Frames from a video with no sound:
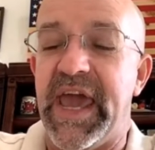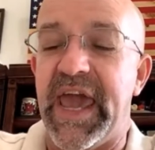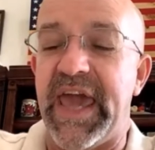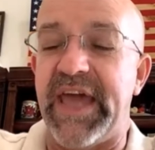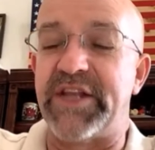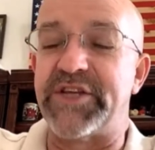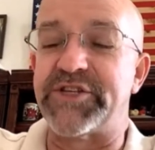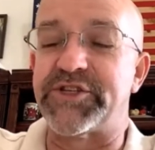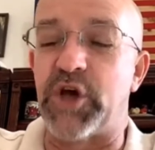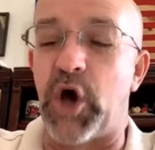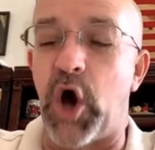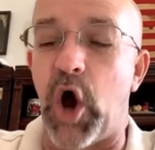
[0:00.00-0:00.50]

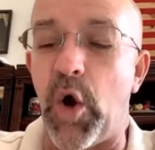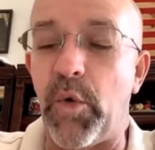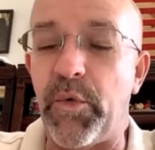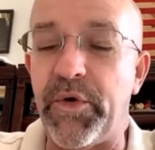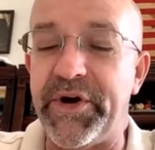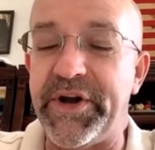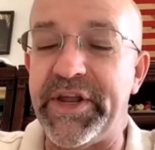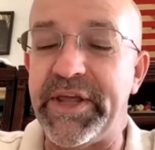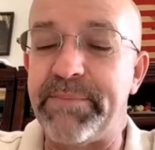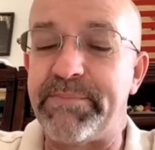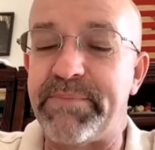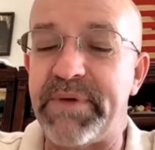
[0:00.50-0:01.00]
and it's
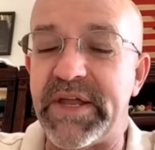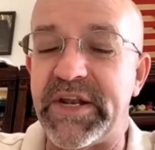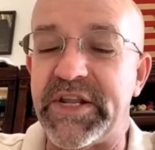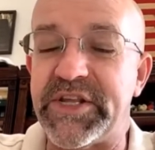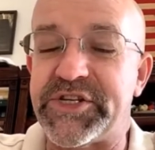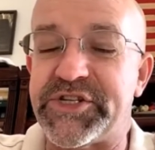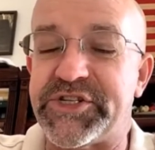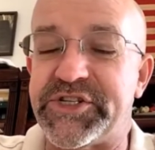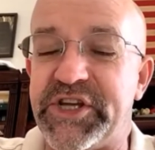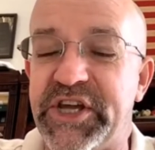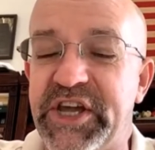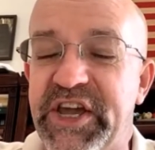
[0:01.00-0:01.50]
already been
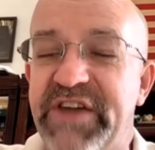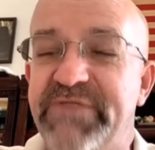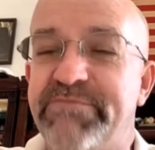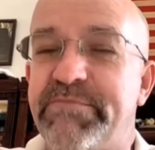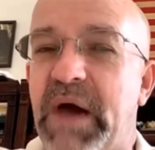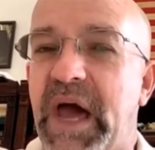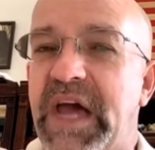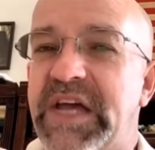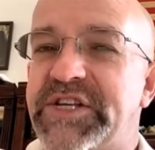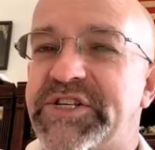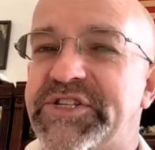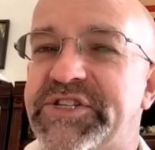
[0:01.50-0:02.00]
achieved
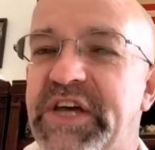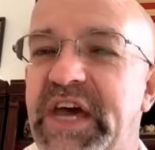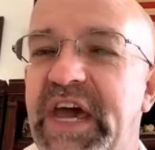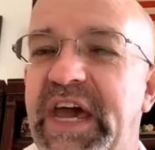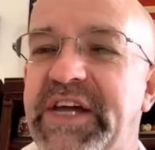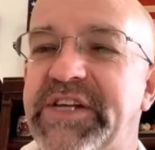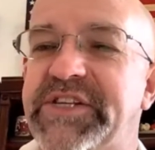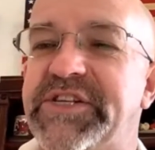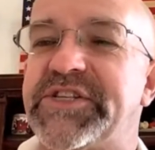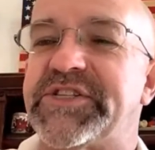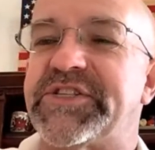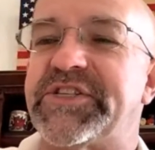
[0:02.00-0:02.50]
by
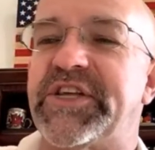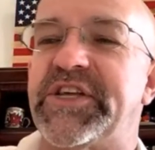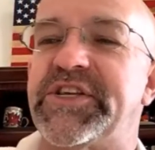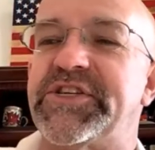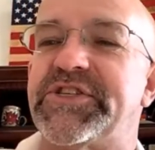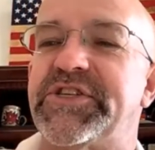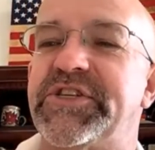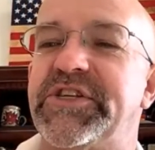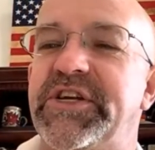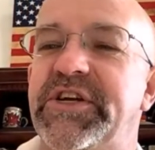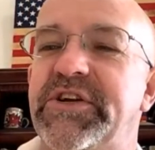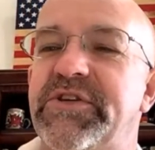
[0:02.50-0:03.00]
scientists and
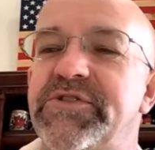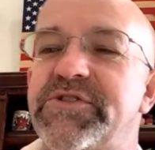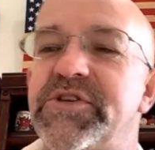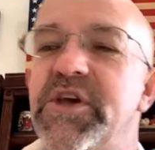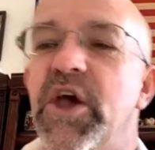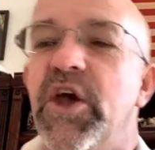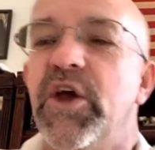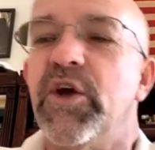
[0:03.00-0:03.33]
engineers.